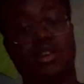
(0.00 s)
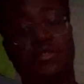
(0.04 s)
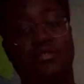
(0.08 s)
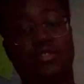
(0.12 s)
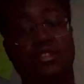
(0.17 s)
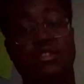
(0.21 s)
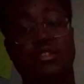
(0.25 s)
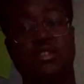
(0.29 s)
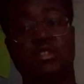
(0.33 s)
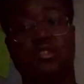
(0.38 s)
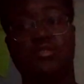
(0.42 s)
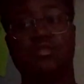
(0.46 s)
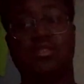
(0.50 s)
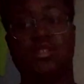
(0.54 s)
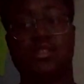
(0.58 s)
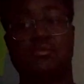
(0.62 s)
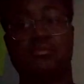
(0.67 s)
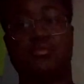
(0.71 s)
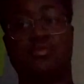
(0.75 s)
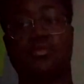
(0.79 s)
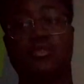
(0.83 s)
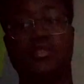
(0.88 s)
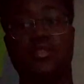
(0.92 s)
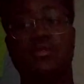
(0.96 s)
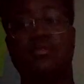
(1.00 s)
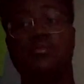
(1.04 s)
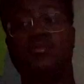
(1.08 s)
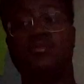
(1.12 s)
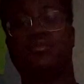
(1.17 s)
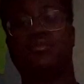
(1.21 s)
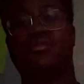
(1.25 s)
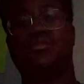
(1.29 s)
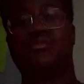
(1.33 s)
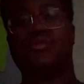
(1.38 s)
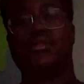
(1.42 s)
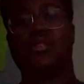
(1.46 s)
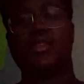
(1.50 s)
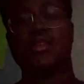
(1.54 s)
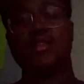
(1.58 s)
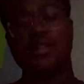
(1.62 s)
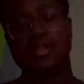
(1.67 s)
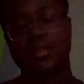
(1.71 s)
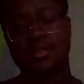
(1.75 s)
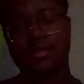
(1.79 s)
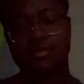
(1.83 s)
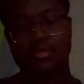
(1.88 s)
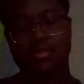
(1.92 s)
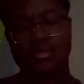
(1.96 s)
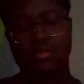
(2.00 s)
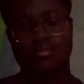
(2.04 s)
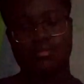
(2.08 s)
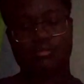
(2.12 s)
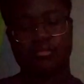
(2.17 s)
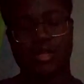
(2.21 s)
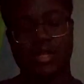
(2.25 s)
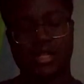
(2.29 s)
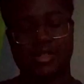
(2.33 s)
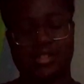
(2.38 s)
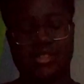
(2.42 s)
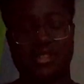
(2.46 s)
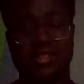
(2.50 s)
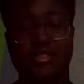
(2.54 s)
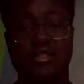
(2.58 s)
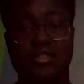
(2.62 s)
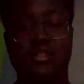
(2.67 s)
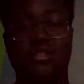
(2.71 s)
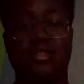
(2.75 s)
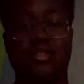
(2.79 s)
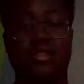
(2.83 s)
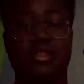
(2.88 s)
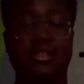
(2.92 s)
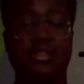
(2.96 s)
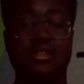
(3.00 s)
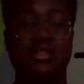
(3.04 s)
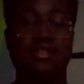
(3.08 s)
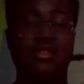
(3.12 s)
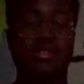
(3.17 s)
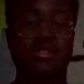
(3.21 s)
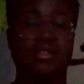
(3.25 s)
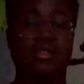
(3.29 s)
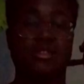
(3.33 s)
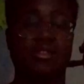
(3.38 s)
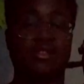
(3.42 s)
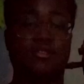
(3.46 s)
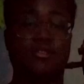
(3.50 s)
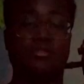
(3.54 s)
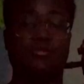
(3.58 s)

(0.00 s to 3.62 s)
note is important, but this is our